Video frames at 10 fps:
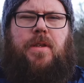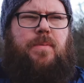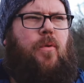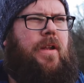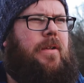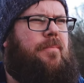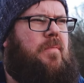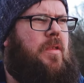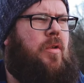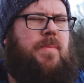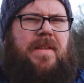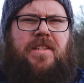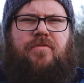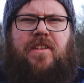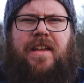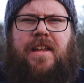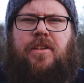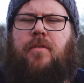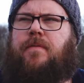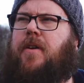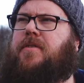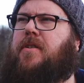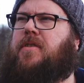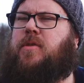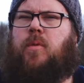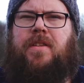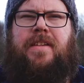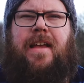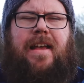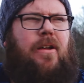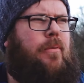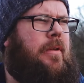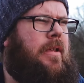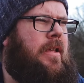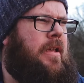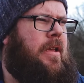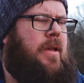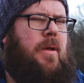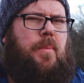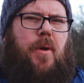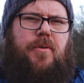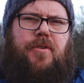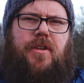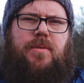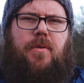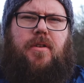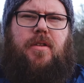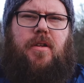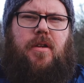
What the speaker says: this morning, not expecting to really get any good photos. I just wanted to get out post-Christmas,